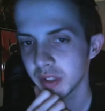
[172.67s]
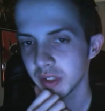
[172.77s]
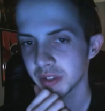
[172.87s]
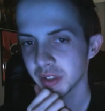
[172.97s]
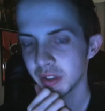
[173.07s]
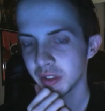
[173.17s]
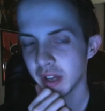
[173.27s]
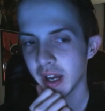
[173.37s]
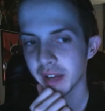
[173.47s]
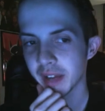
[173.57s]
Still,
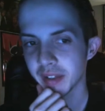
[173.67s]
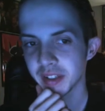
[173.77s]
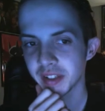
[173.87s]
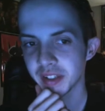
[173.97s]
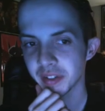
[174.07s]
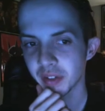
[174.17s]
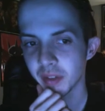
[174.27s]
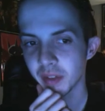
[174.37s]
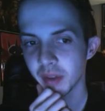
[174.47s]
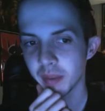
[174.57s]
I think season
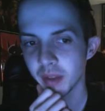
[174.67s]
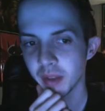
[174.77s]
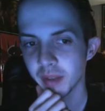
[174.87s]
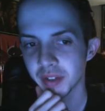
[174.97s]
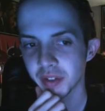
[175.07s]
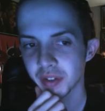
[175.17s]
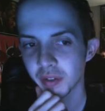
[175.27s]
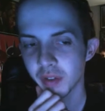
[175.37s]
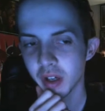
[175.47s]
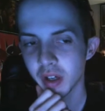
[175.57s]
3 might be the best so
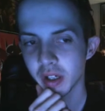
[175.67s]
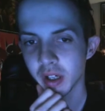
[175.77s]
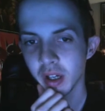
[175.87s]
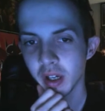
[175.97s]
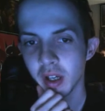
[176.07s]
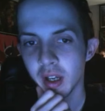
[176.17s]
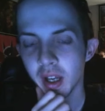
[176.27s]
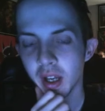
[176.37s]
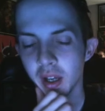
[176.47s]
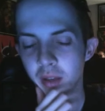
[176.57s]
far.
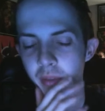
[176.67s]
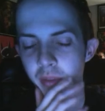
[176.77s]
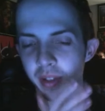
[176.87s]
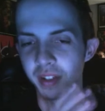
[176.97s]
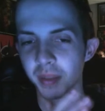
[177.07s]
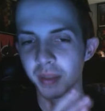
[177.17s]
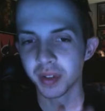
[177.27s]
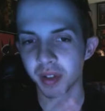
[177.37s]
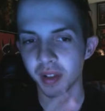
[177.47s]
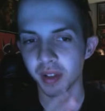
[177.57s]
But this
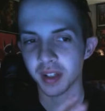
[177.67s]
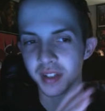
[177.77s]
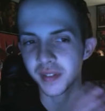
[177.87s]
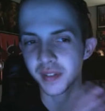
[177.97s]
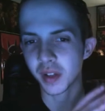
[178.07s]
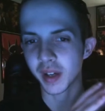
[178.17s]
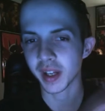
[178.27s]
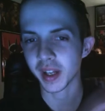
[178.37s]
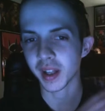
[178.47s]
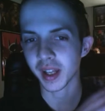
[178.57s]
episode, nonetheless, even though I
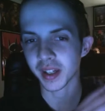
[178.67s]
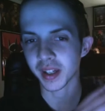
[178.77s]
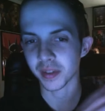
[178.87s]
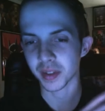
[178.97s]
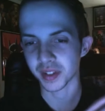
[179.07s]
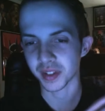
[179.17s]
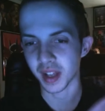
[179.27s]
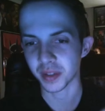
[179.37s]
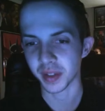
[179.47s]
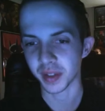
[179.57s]
didn't like it as much as
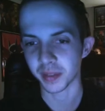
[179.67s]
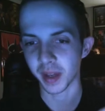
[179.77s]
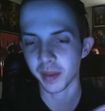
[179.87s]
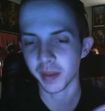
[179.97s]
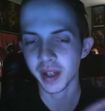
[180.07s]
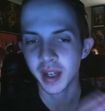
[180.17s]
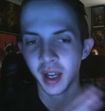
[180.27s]
last week's maybe,